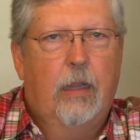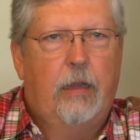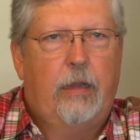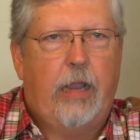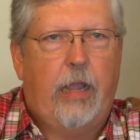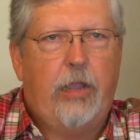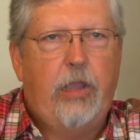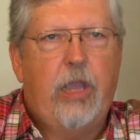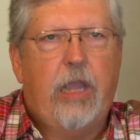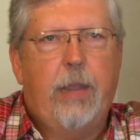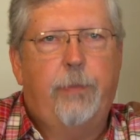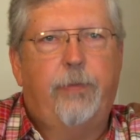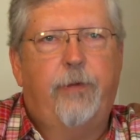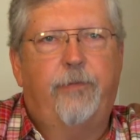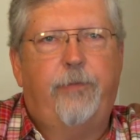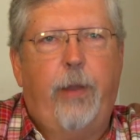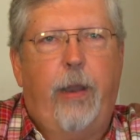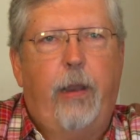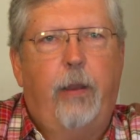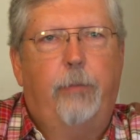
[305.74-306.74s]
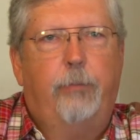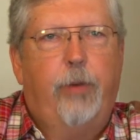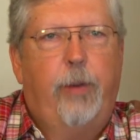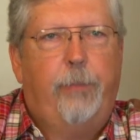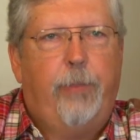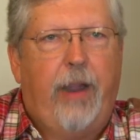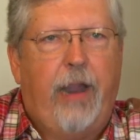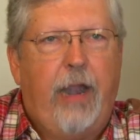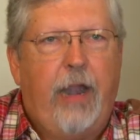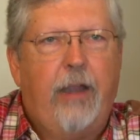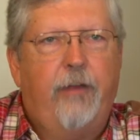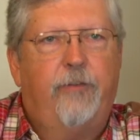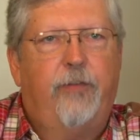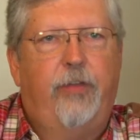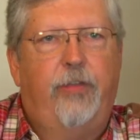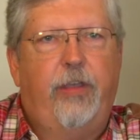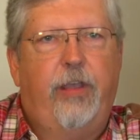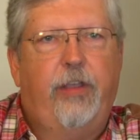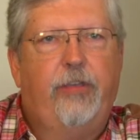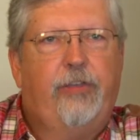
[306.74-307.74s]
Now, you can prepare
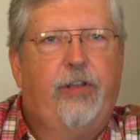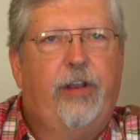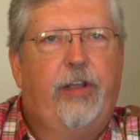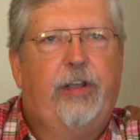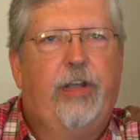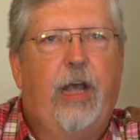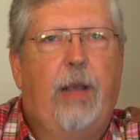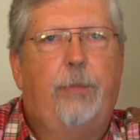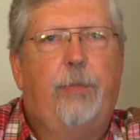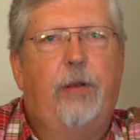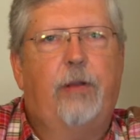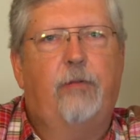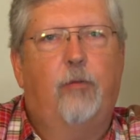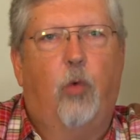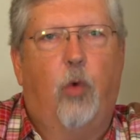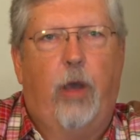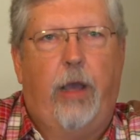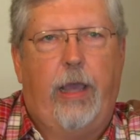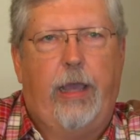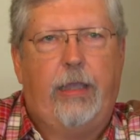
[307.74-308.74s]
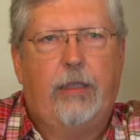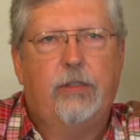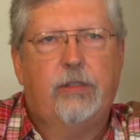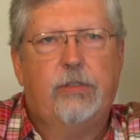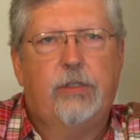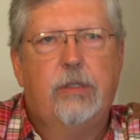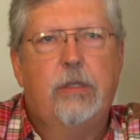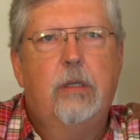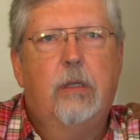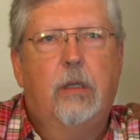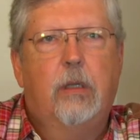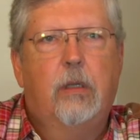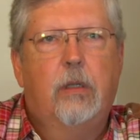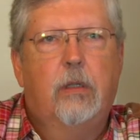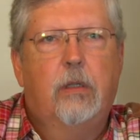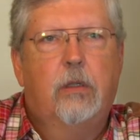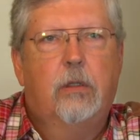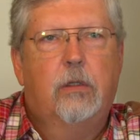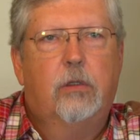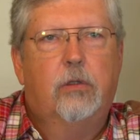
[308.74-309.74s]
for this in a couple of ways.
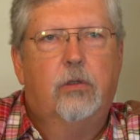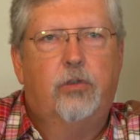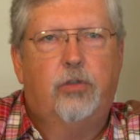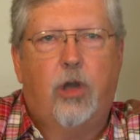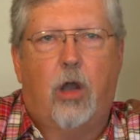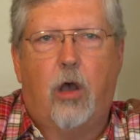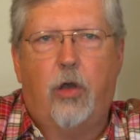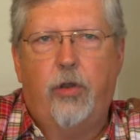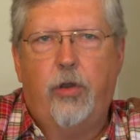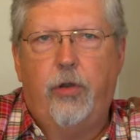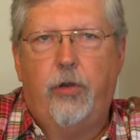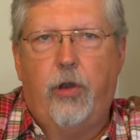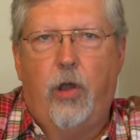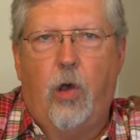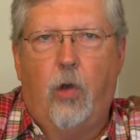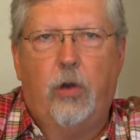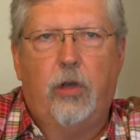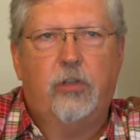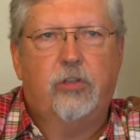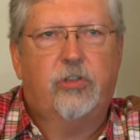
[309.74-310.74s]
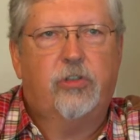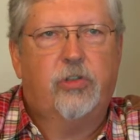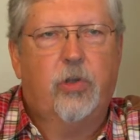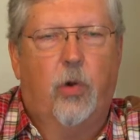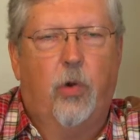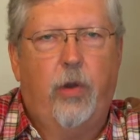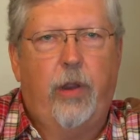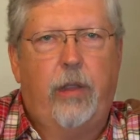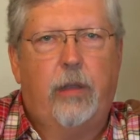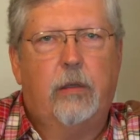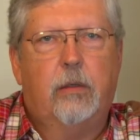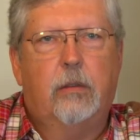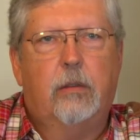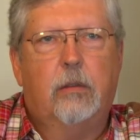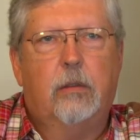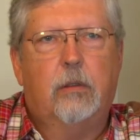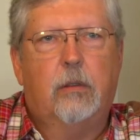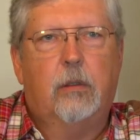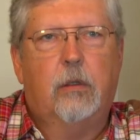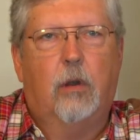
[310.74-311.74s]
Draw your own and store it,
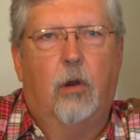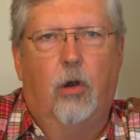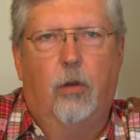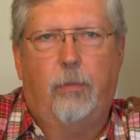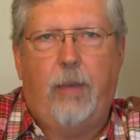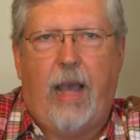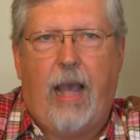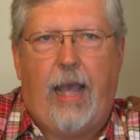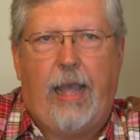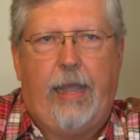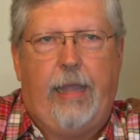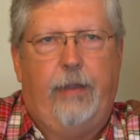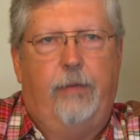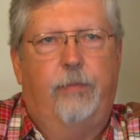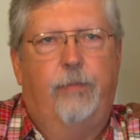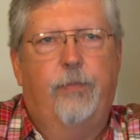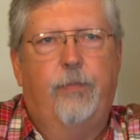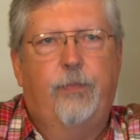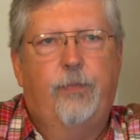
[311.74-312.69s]
or buy it.